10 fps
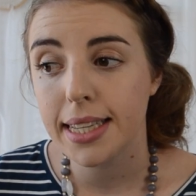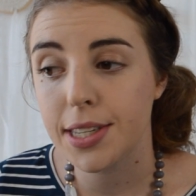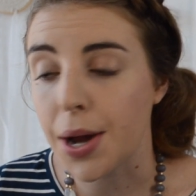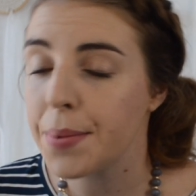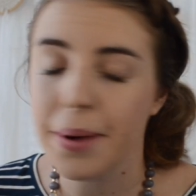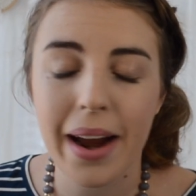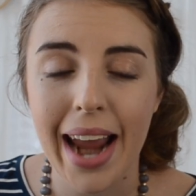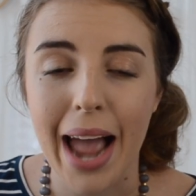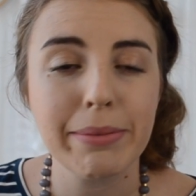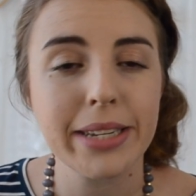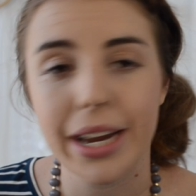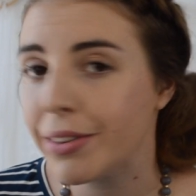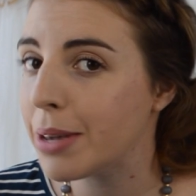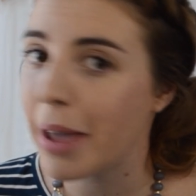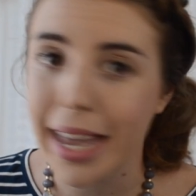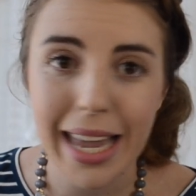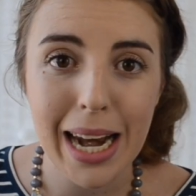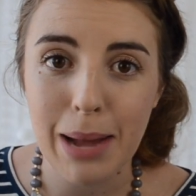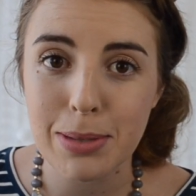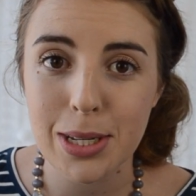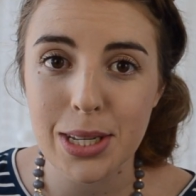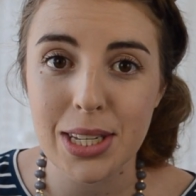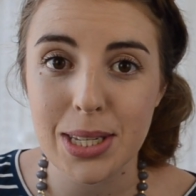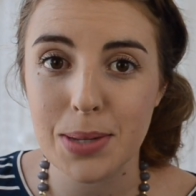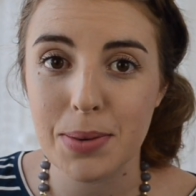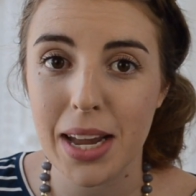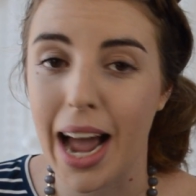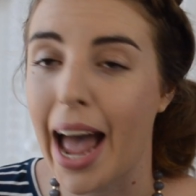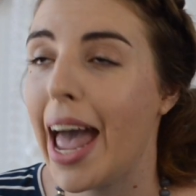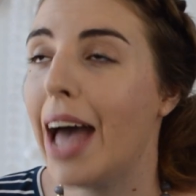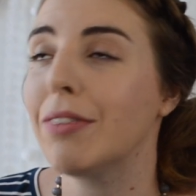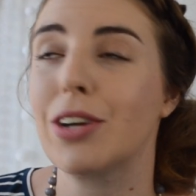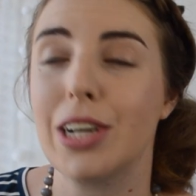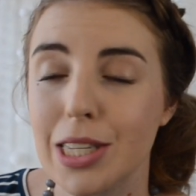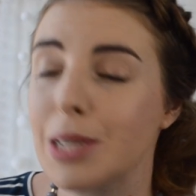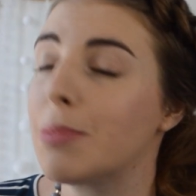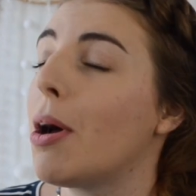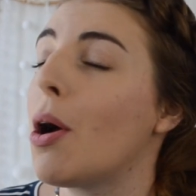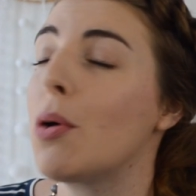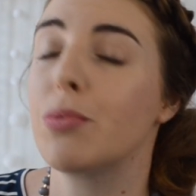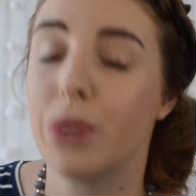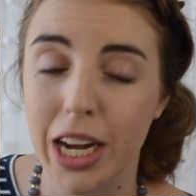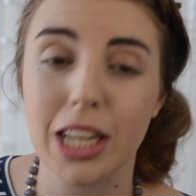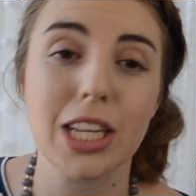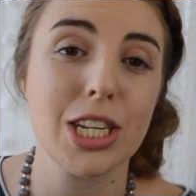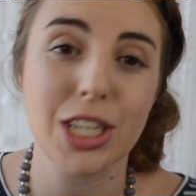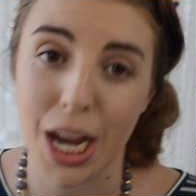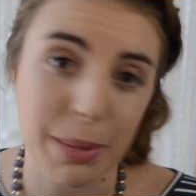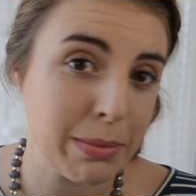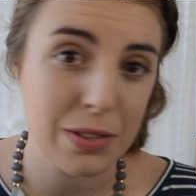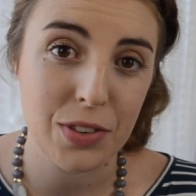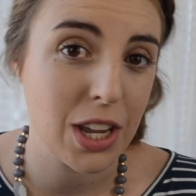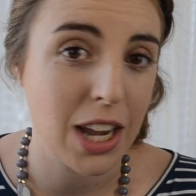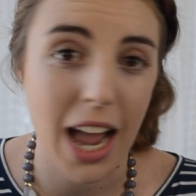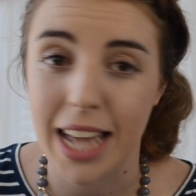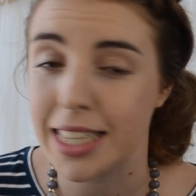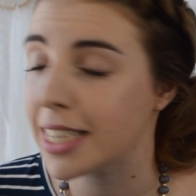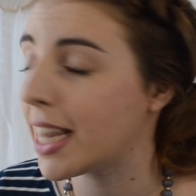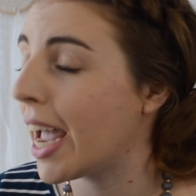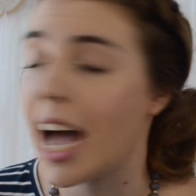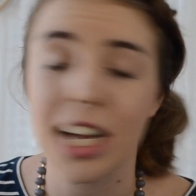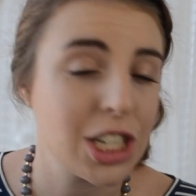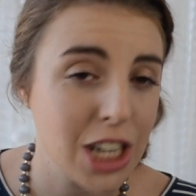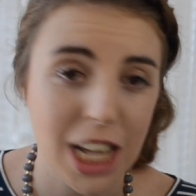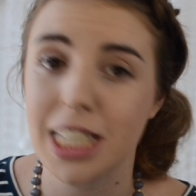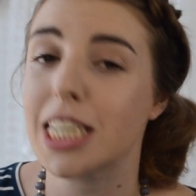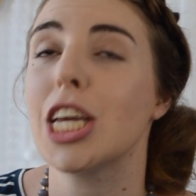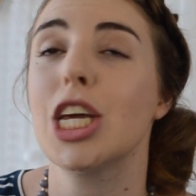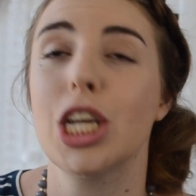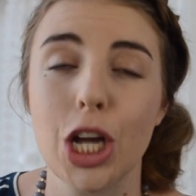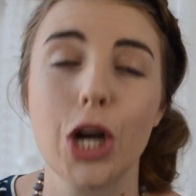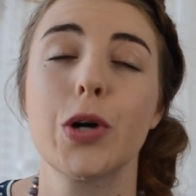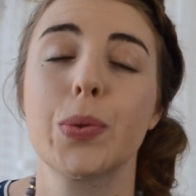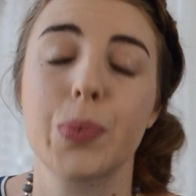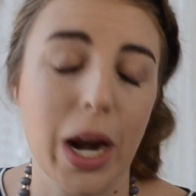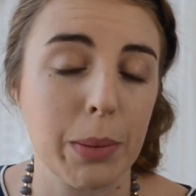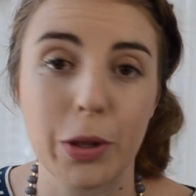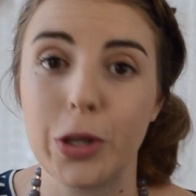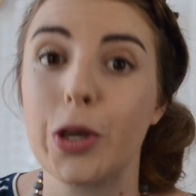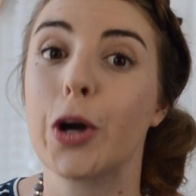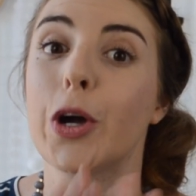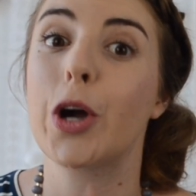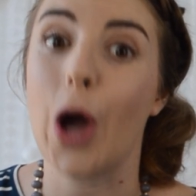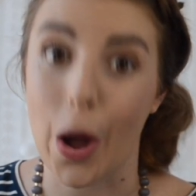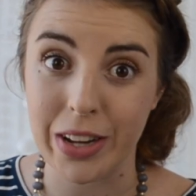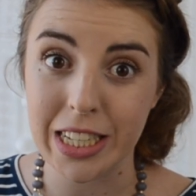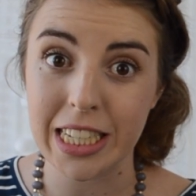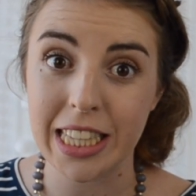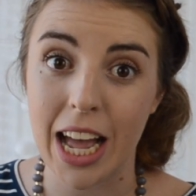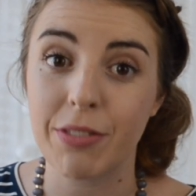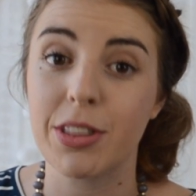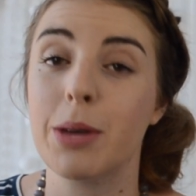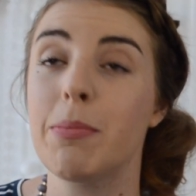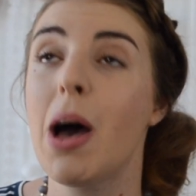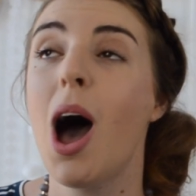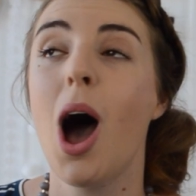Don't worry, I'm definitely making it up to you this week. I have got some real gems for you guys. They are just incredible. You're going to love them.